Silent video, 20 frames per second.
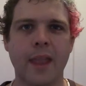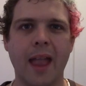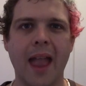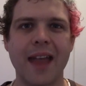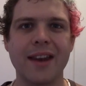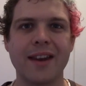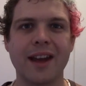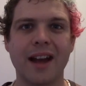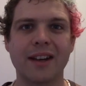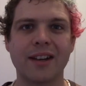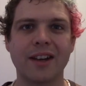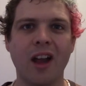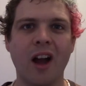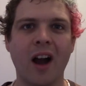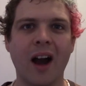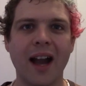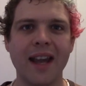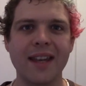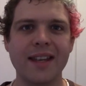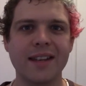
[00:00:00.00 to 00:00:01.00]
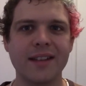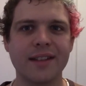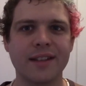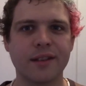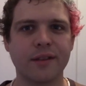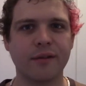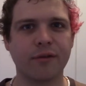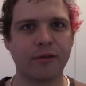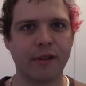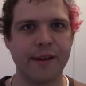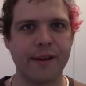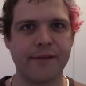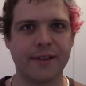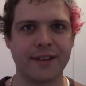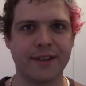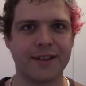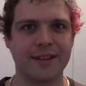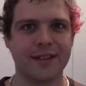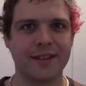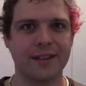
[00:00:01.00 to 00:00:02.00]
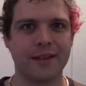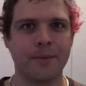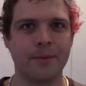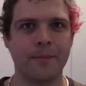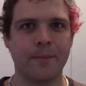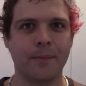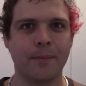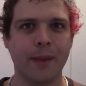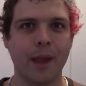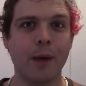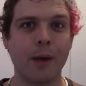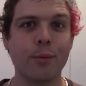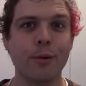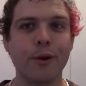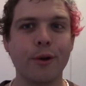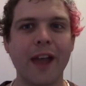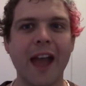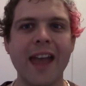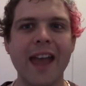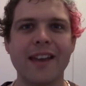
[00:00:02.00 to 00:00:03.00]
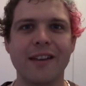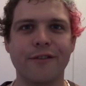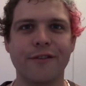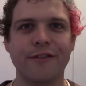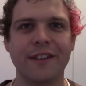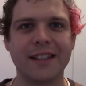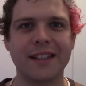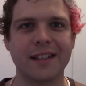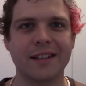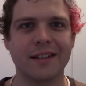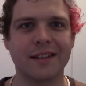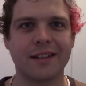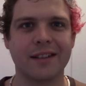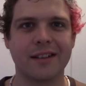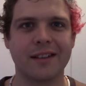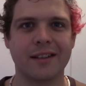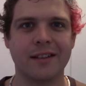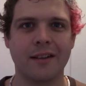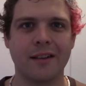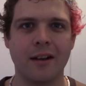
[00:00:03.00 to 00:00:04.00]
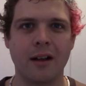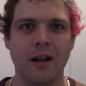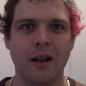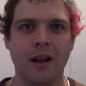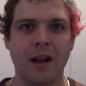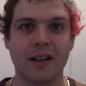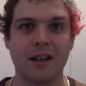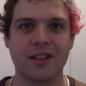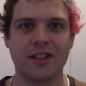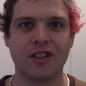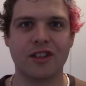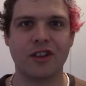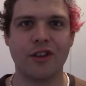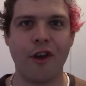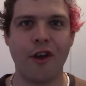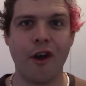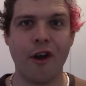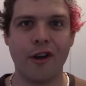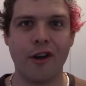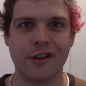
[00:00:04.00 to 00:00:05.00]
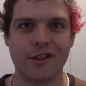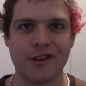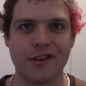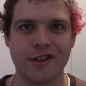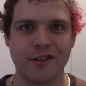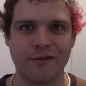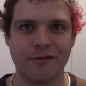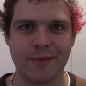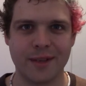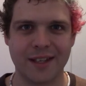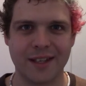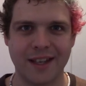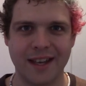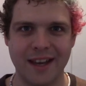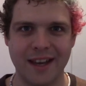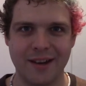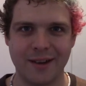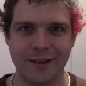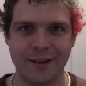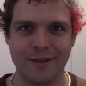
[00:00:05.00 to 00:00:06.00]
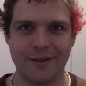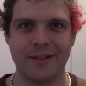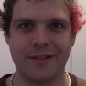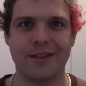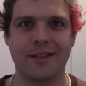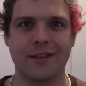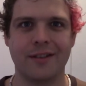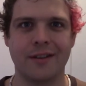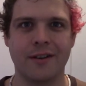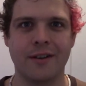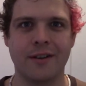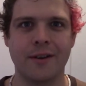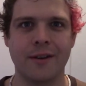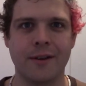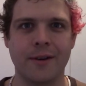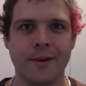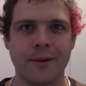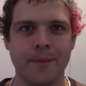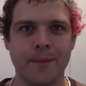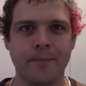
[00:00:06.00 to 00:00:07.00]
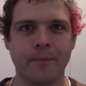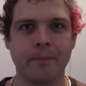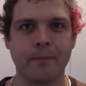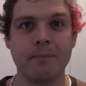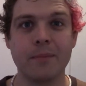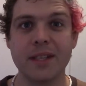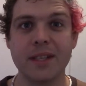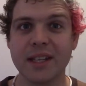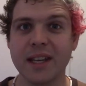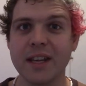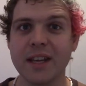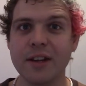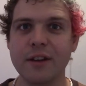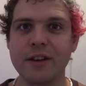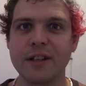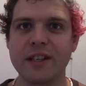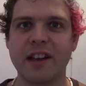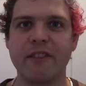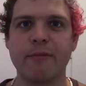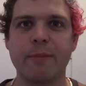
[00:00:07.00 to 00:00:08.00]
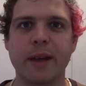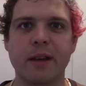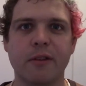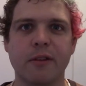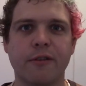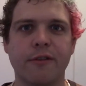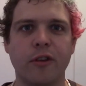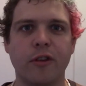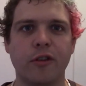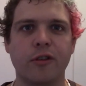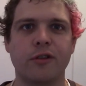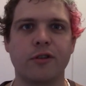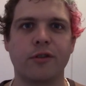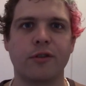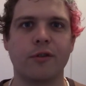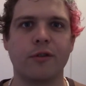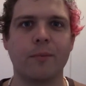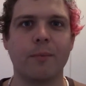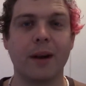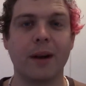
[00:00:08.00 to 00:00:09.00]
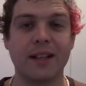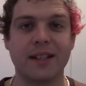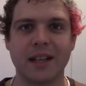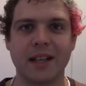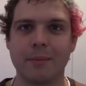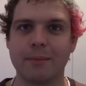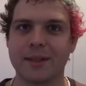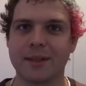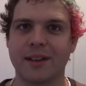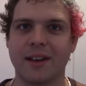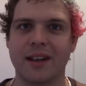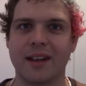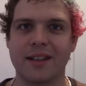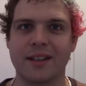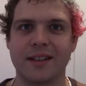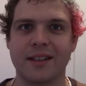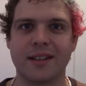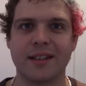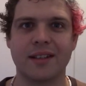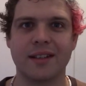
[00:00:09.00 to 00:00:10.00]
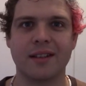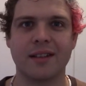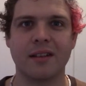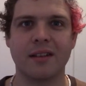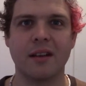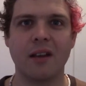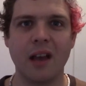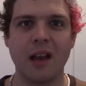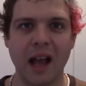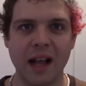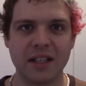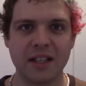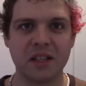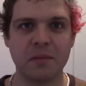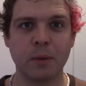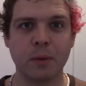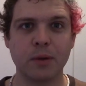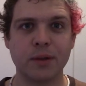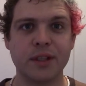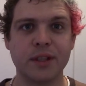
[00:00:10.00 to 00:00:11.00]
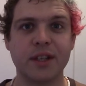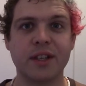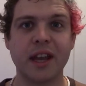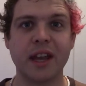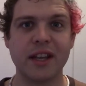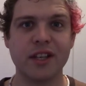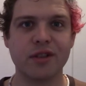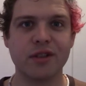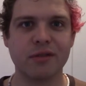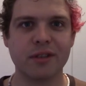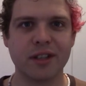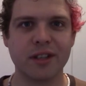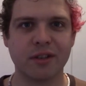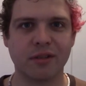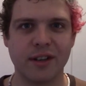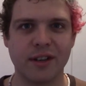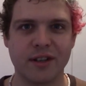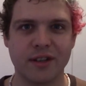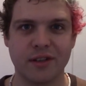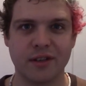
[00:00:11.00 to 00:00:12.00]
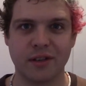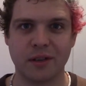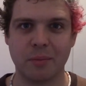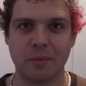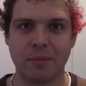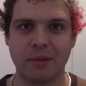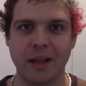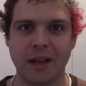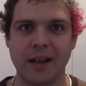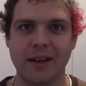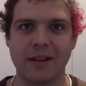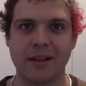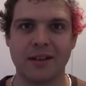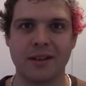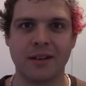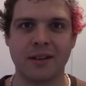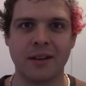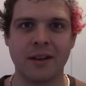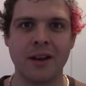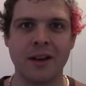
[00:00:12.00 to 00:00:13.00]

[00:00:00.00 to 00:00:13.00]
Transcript: An unkindness of ravens, a bouquet of pheasants, a scourge of mosquitoes. Mosquitoes have been referred to by some scientists as the most dangerous creatures on the planet,